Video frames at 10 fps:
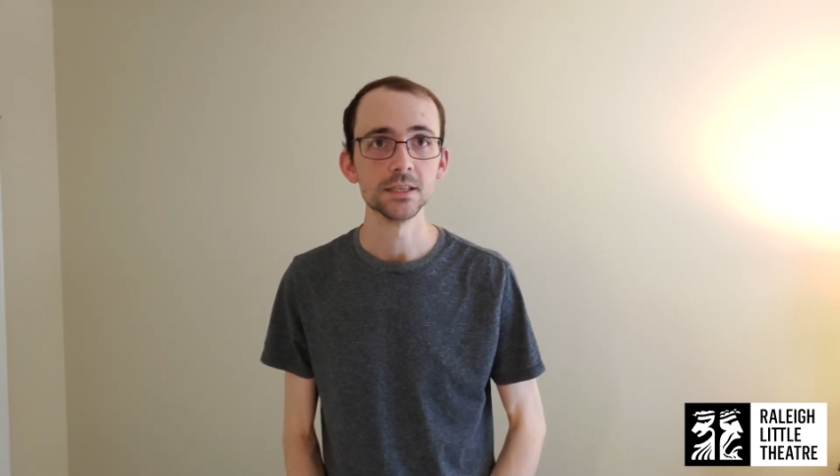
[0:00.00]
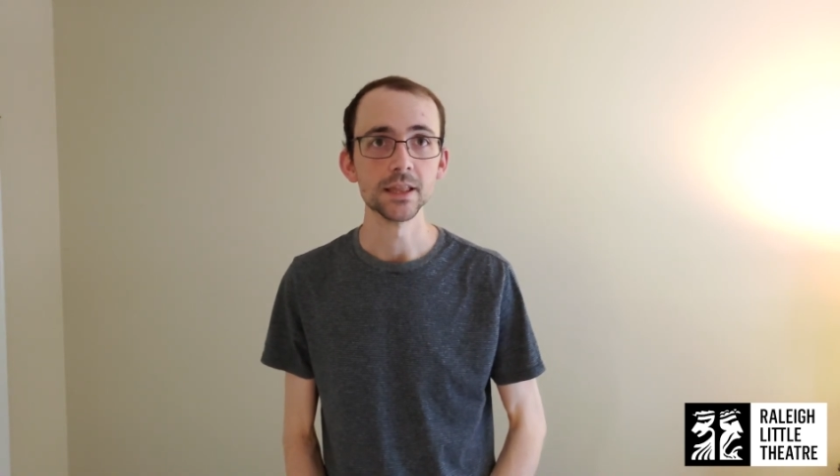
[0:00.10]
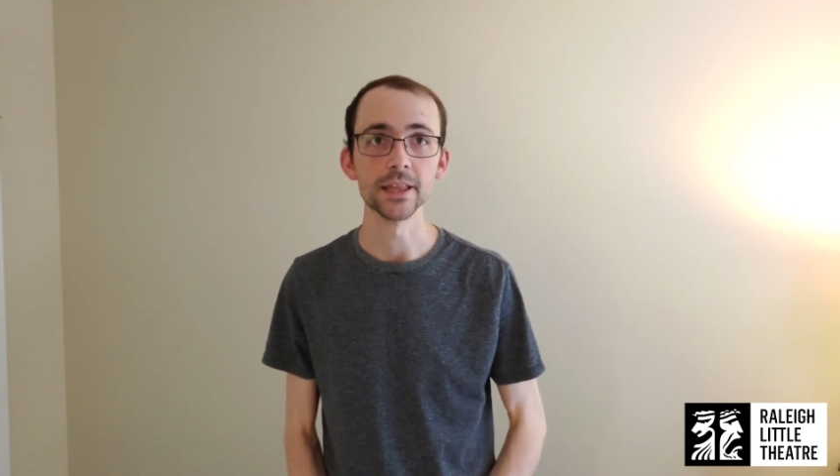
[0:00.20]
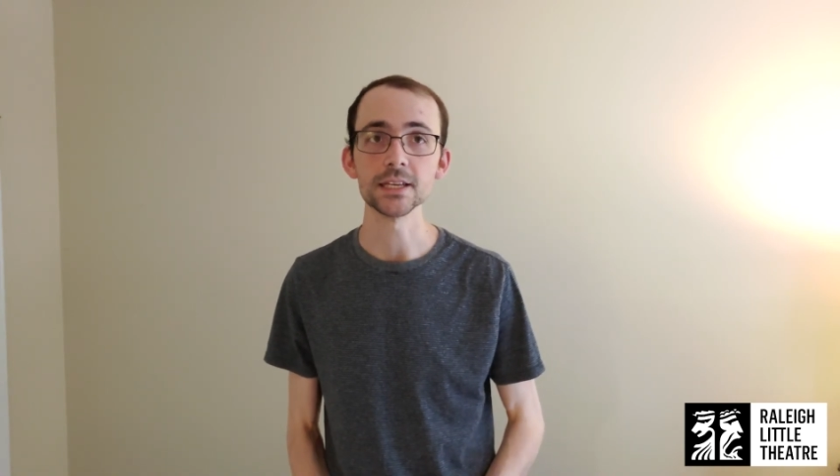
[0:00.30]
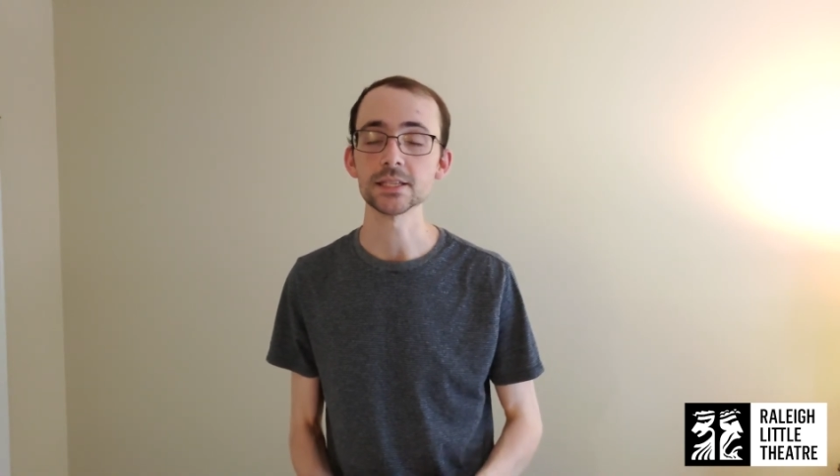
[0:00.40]

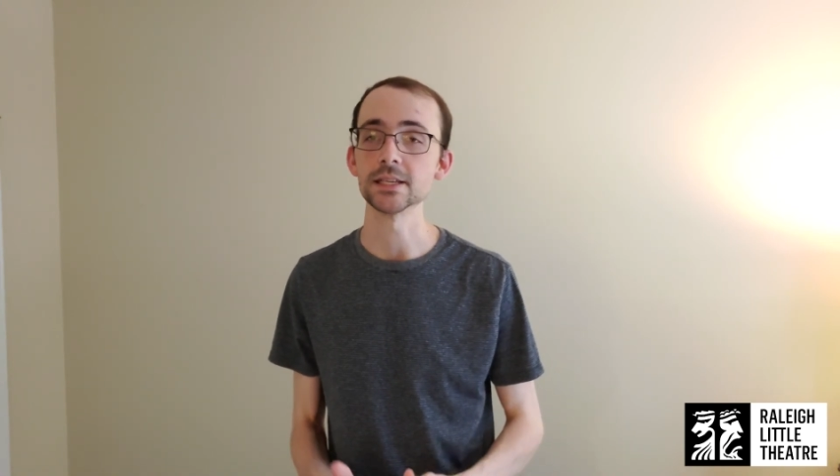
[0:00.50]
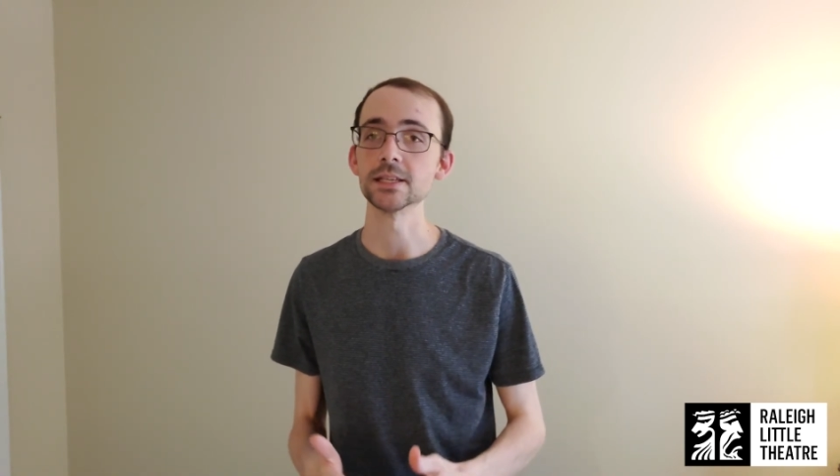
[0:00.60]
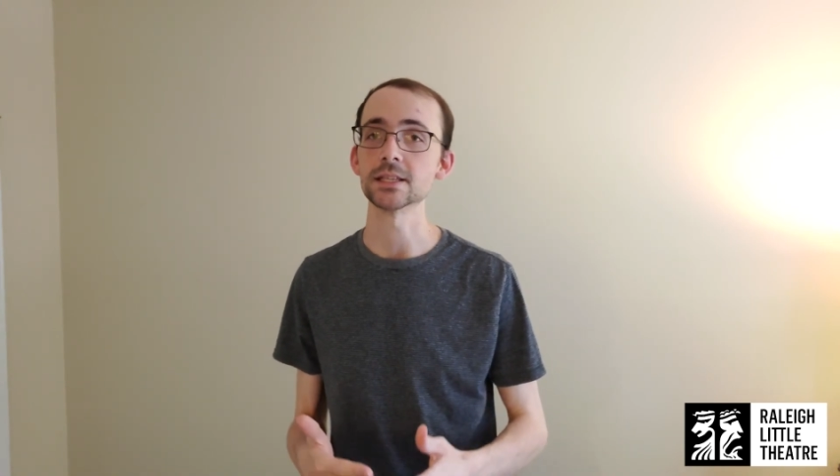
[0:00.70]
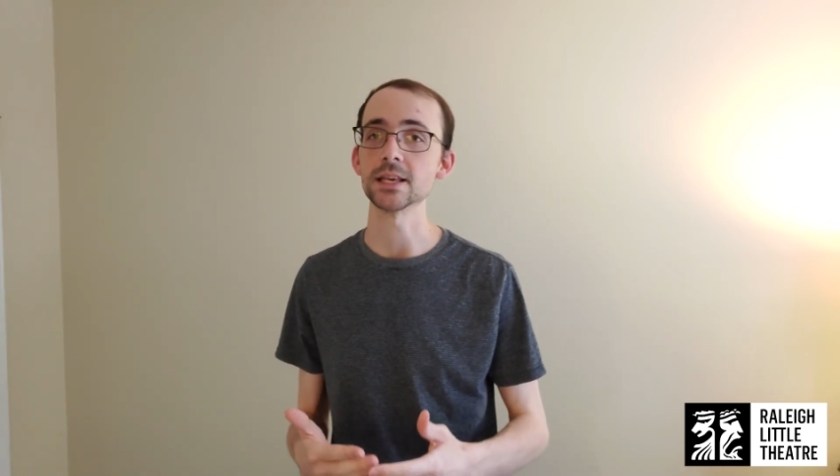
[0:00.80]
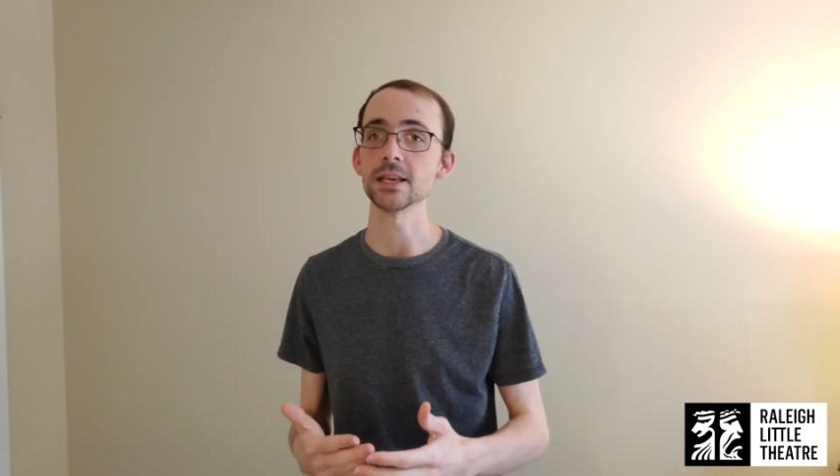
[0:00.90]
This
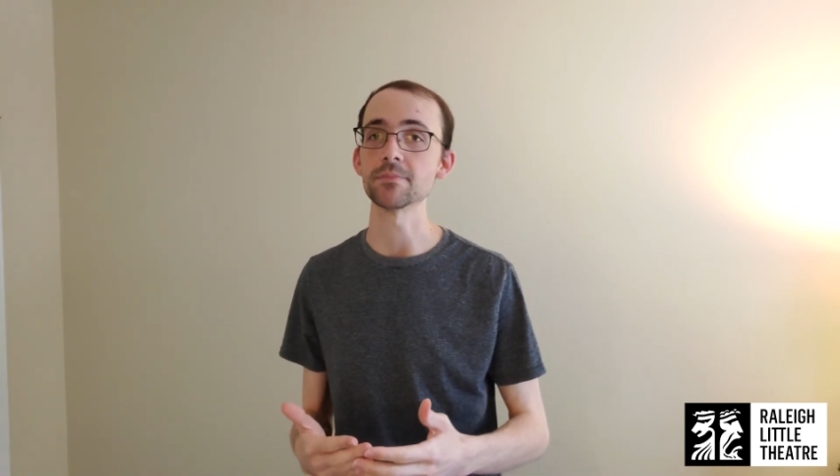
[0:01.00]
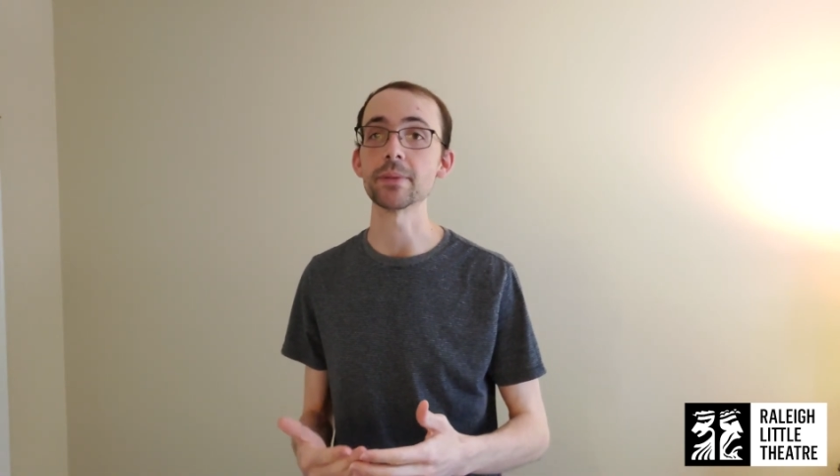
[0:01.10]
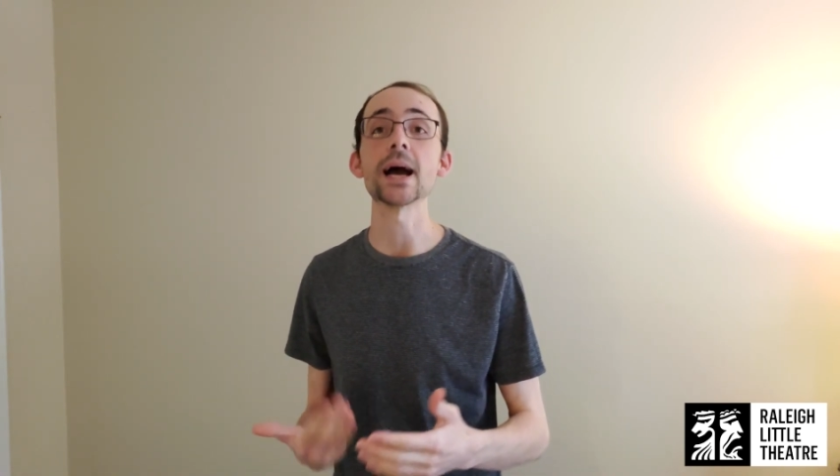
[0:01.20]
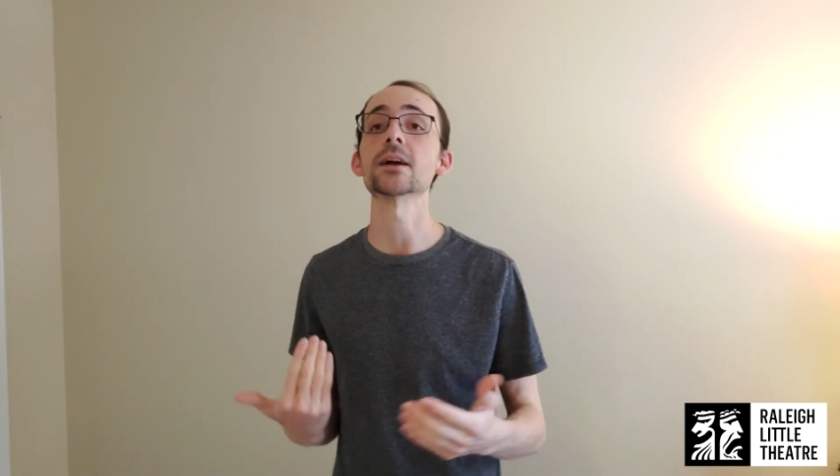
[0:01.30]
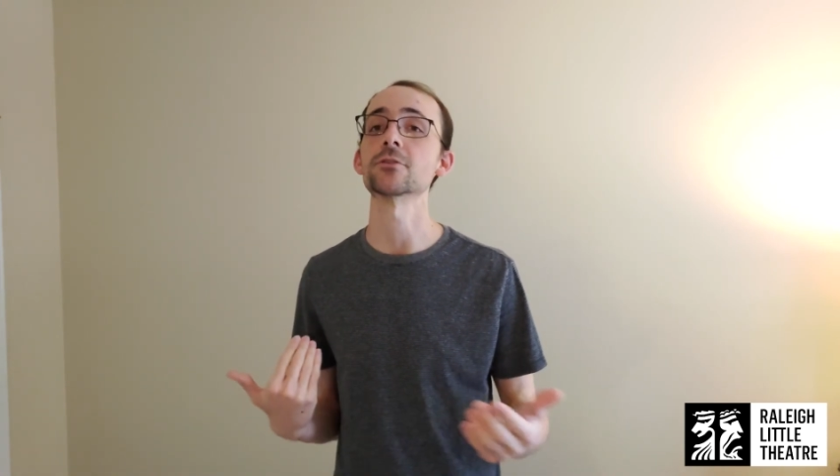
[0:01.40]
is the
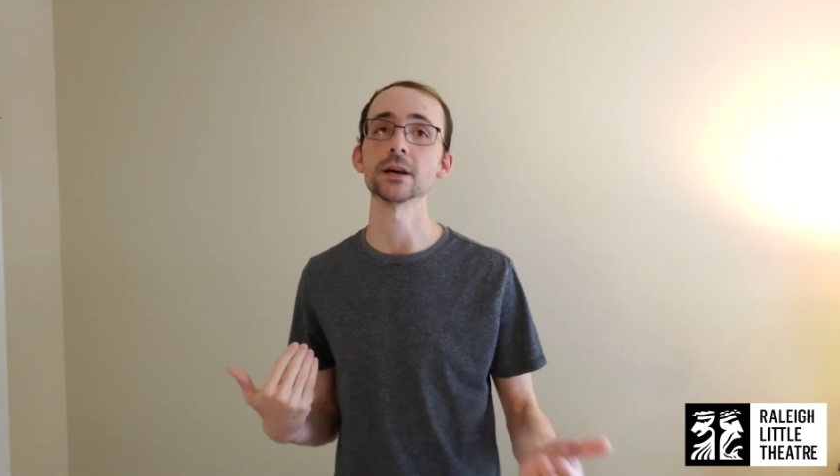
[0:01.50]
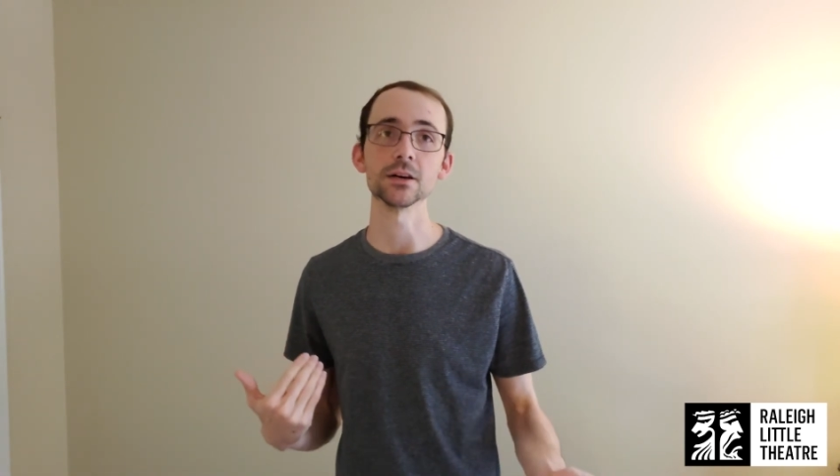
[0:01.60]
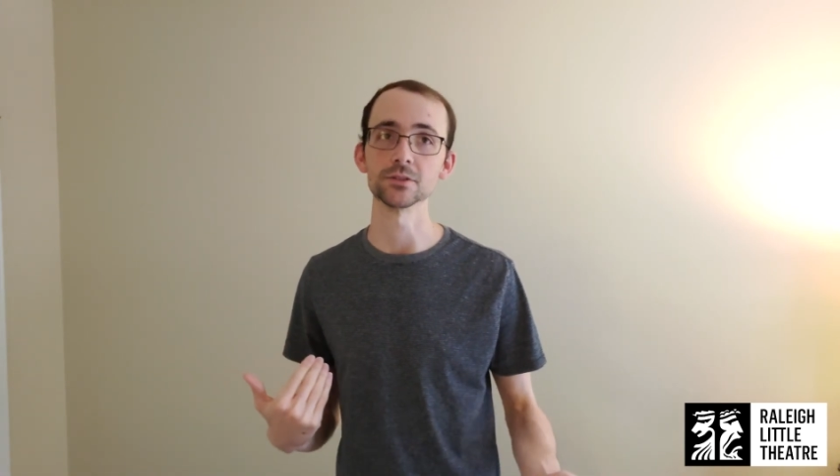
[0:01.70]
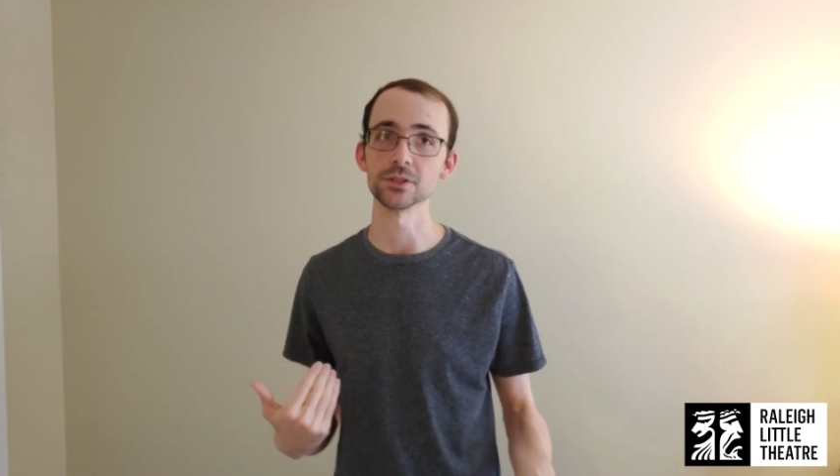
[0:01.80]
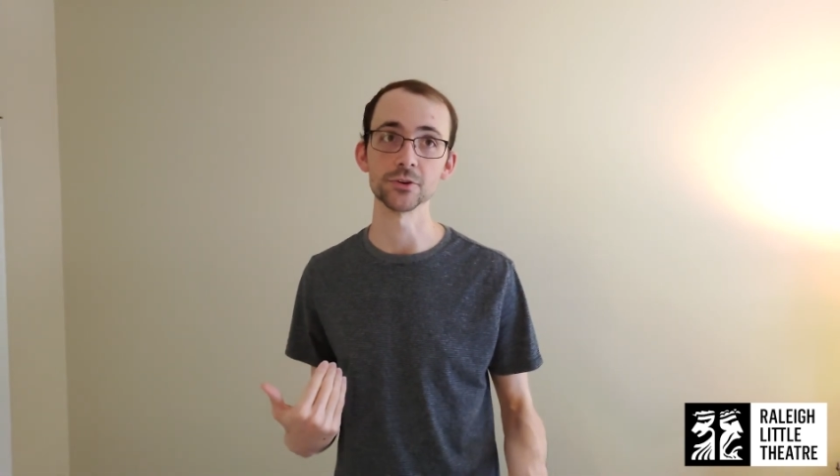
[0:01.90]

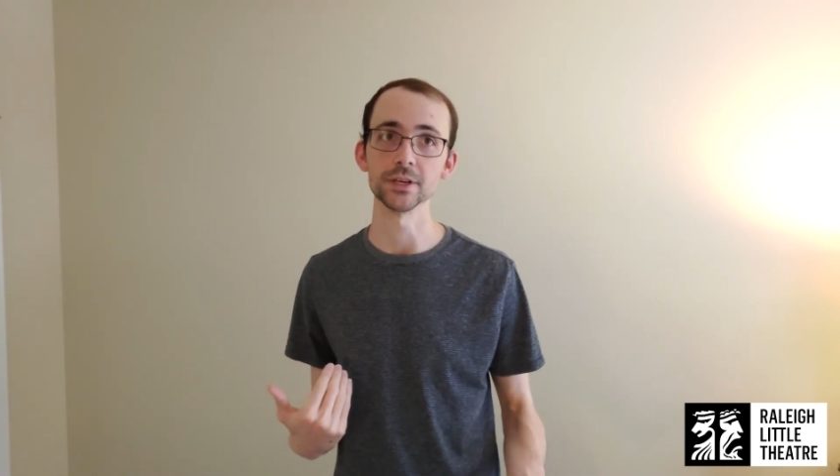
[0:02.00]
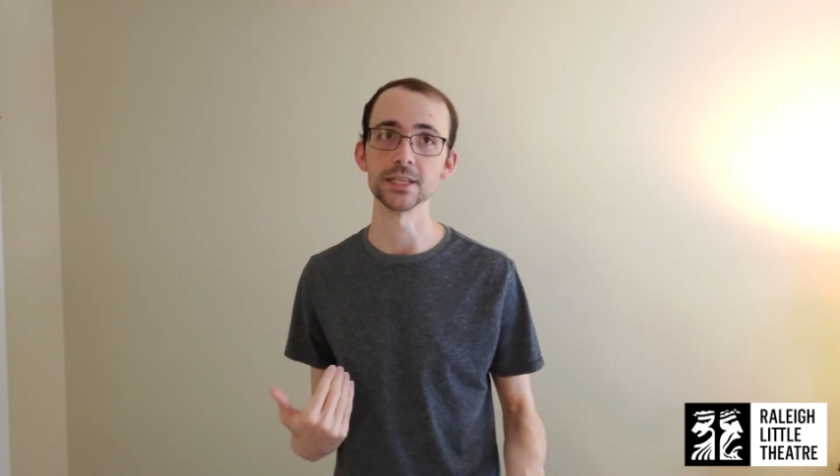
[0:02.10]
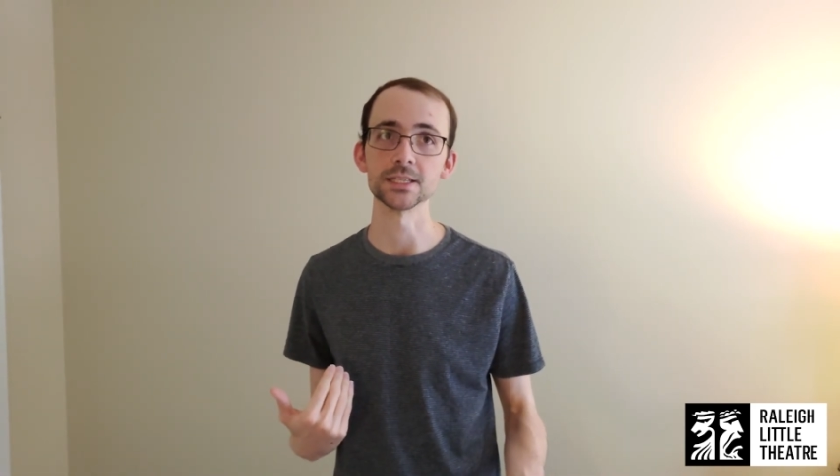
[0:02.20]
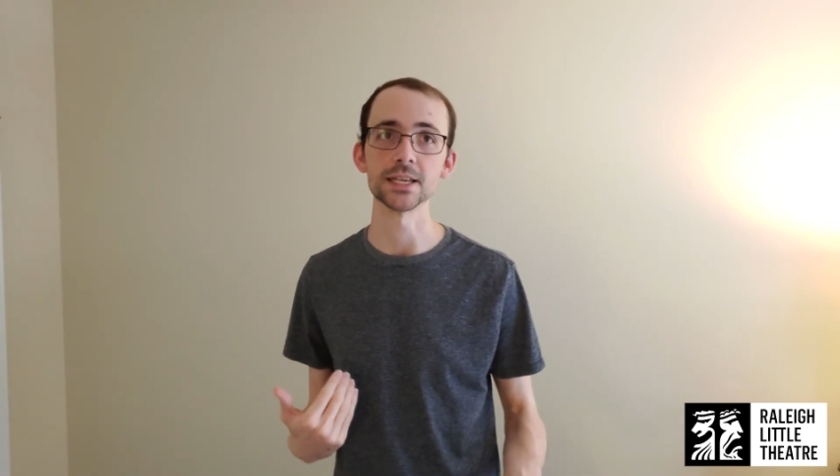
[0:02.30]
background noise,